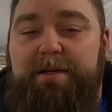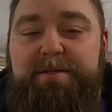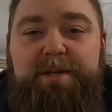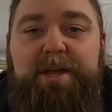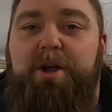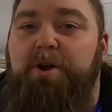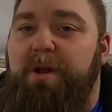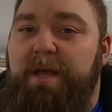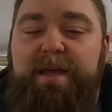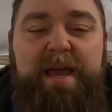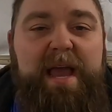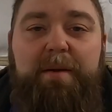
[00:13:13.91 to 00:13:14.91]

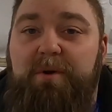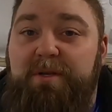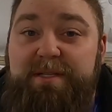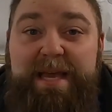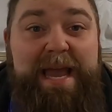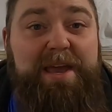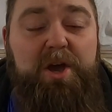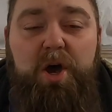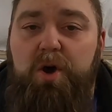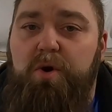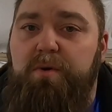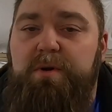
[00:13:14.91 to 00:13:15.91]
security cameras, gate
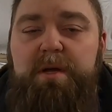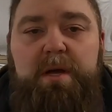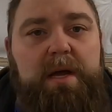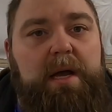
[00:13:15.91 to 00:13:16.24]
code.